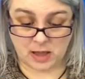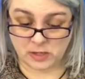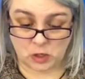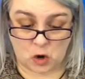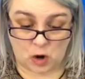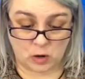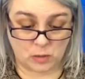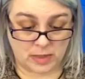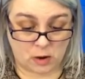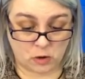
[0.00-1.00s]
as a
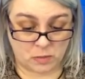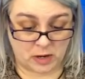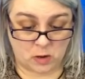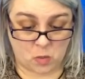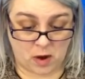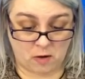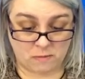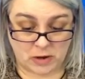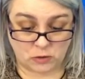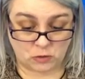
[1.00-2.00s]
guard without her being aware
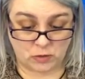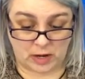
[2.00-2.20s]
of my true